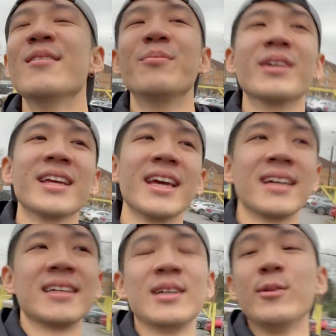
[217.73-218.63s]
But yeah,
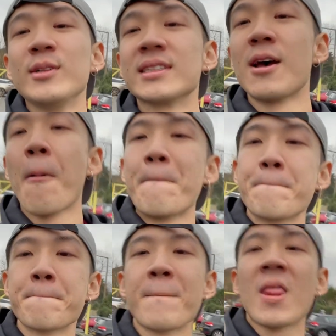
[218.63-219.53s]
it was
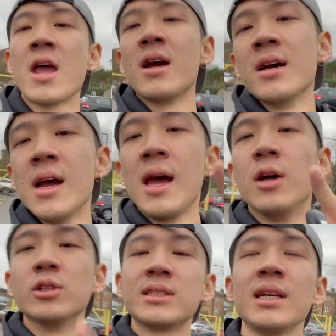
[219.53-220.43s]

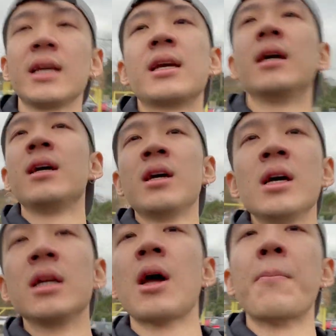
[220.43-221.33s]
sick.
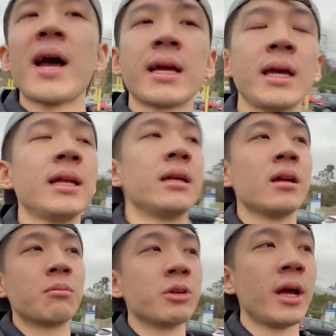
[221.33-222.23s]
Now I'm
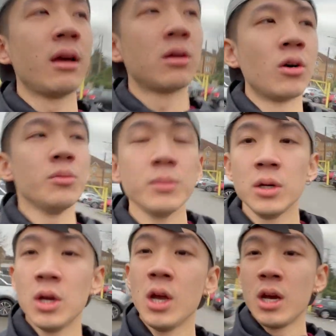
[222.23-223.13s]
gonna head home
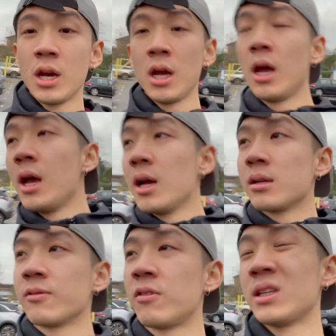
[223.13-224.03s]

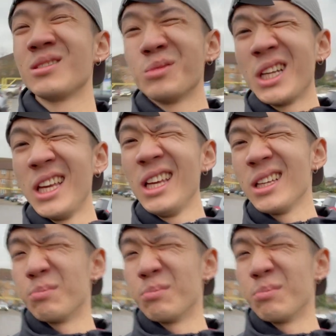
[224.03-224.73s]
and find something to eat.